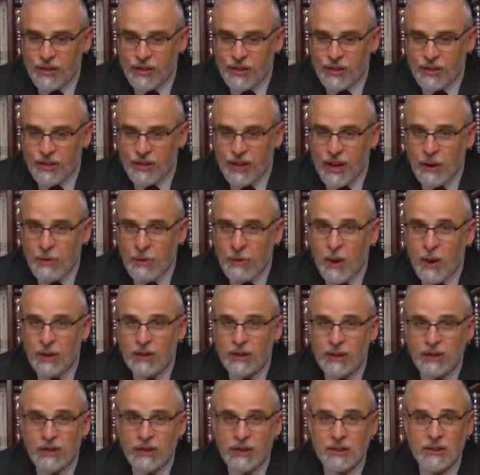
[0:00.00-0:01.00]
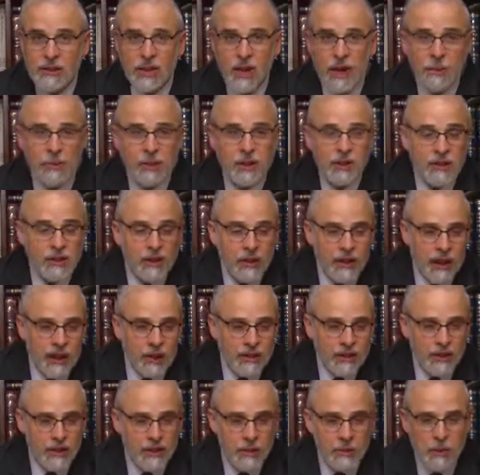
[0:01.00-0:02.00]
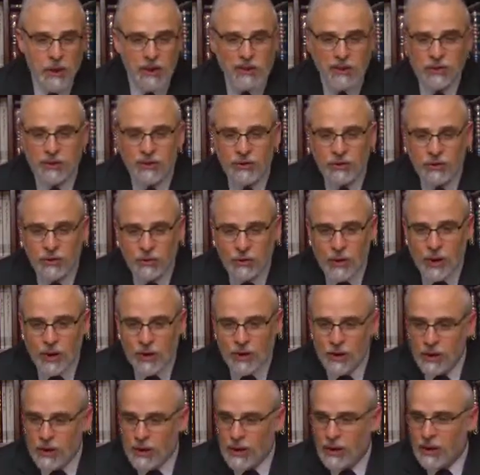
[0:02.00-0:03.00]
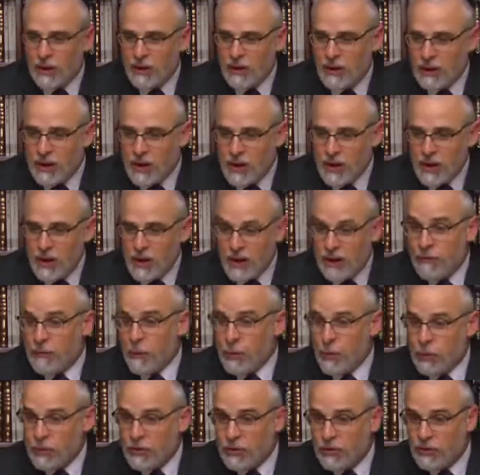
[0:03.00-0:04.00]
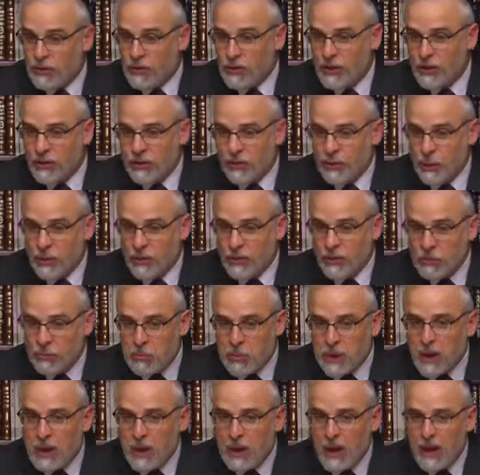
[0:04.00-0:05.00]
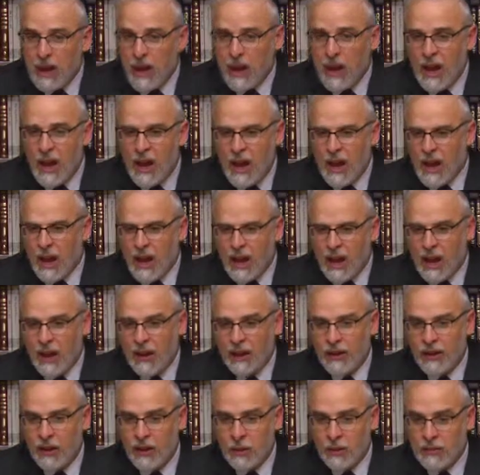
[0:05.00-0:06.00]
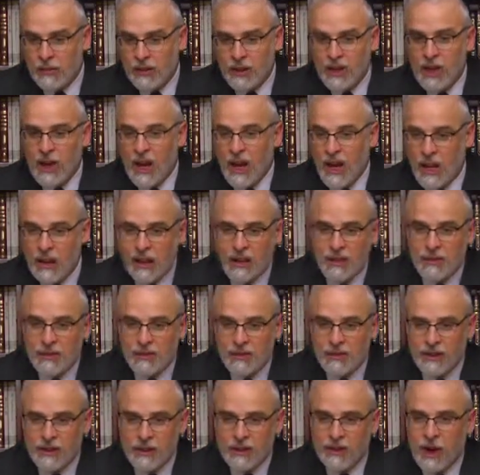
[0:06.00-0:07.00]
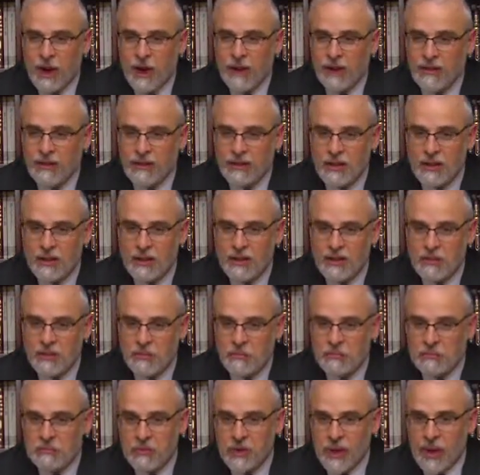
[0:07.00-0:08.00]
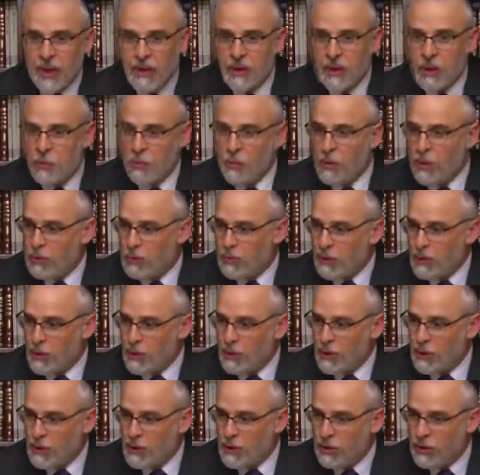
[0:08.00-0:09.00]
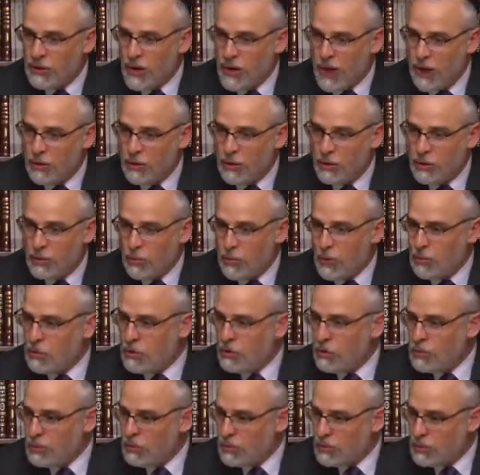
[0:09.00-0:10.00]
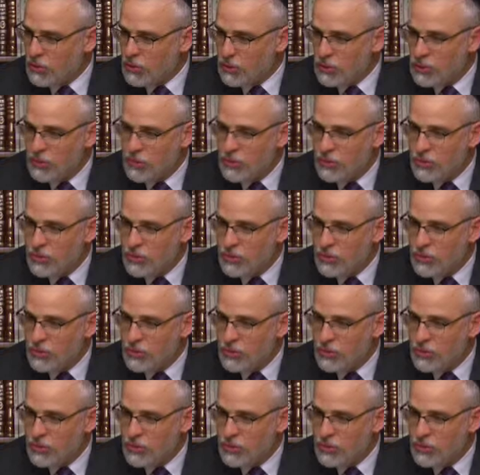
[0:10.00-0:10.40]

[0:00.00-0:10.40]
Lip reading: they wanted to tap into that. They wanted to strengthen that. If it was me, today, in hindsight, I don't know, what do you think I would do? What would you do?